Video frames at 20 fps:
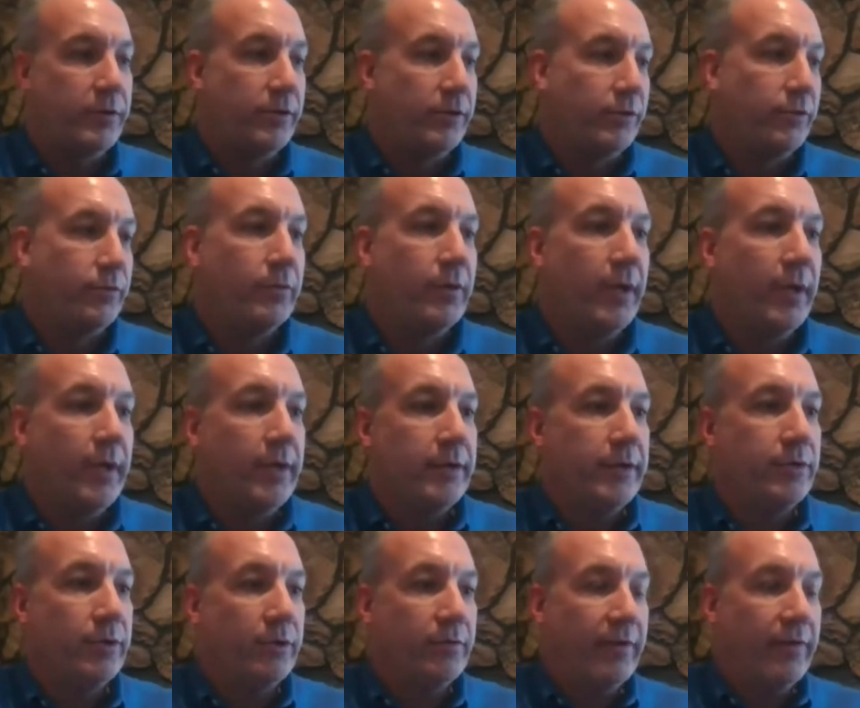So
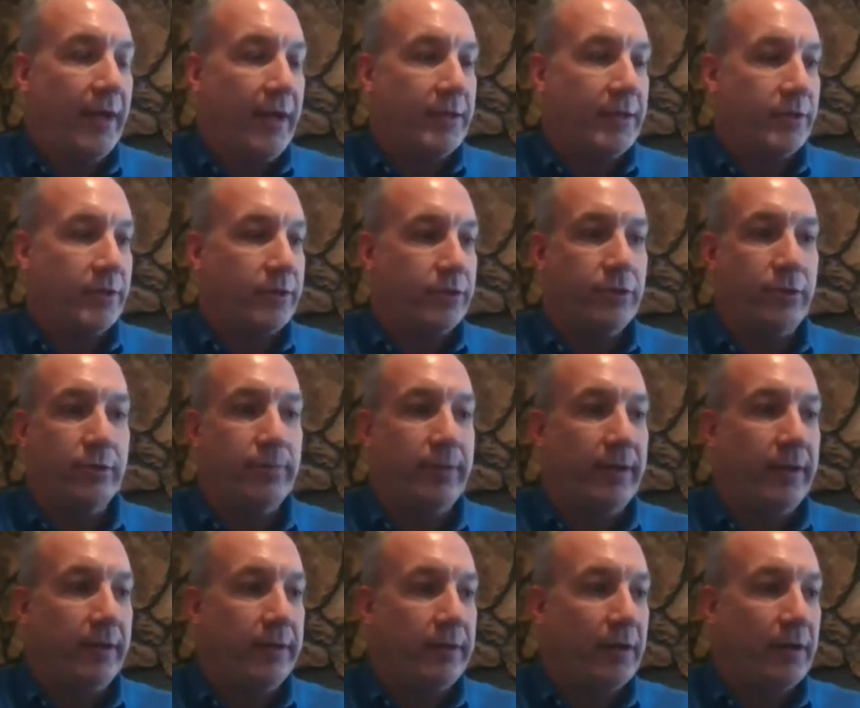certification should
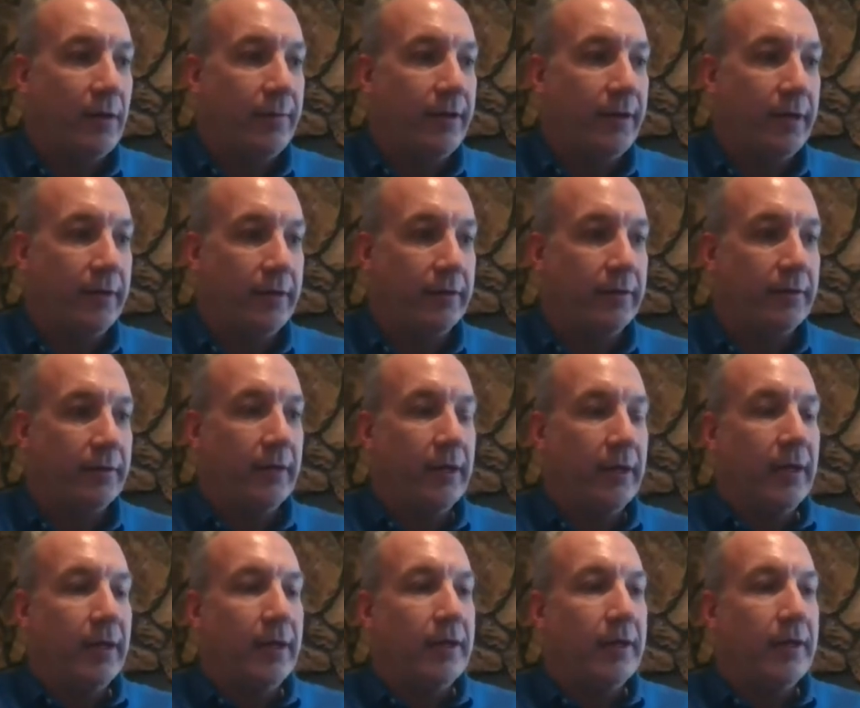be coming here
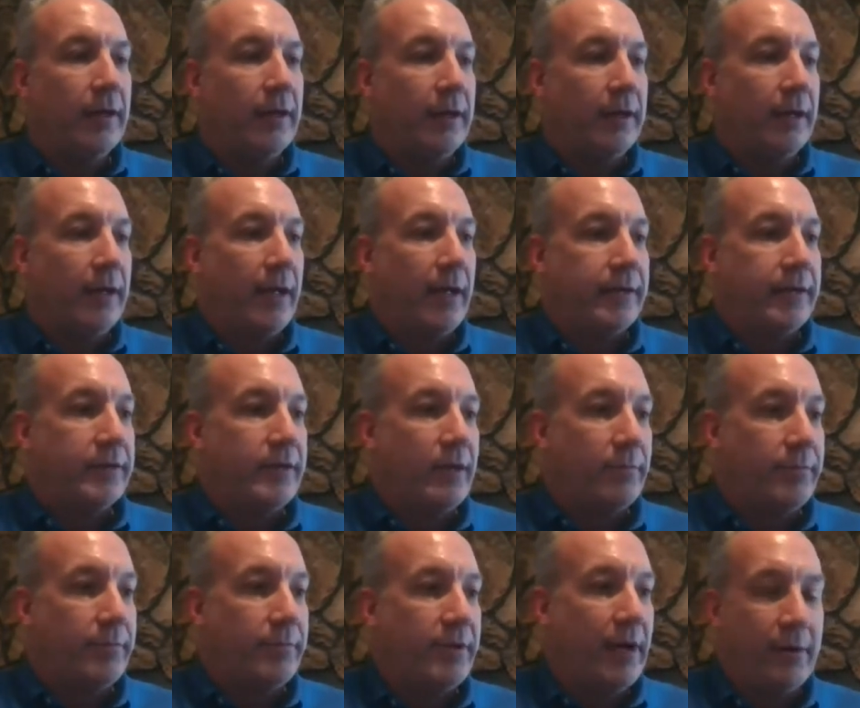uh, at
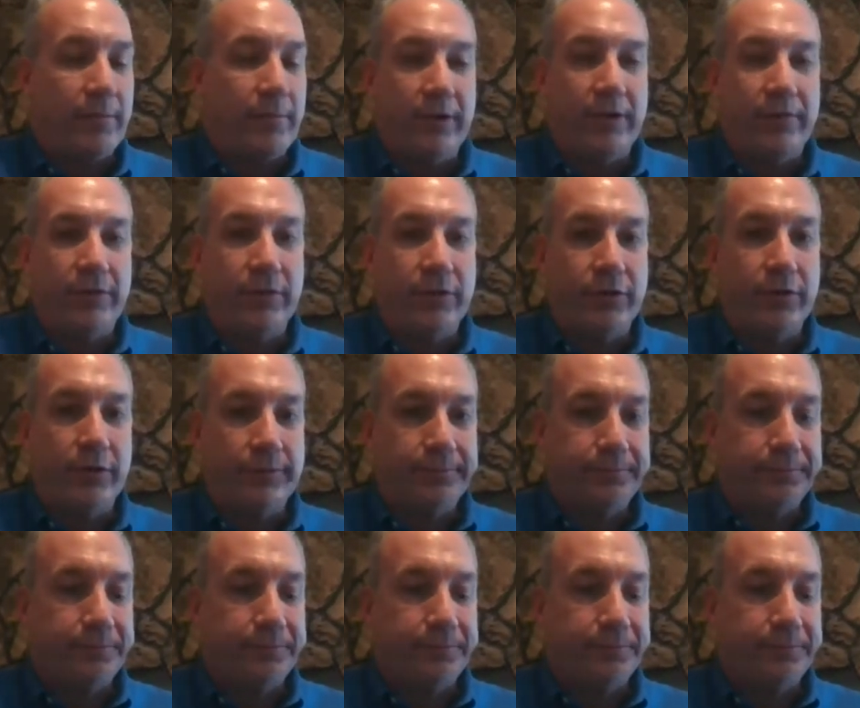some time in the future.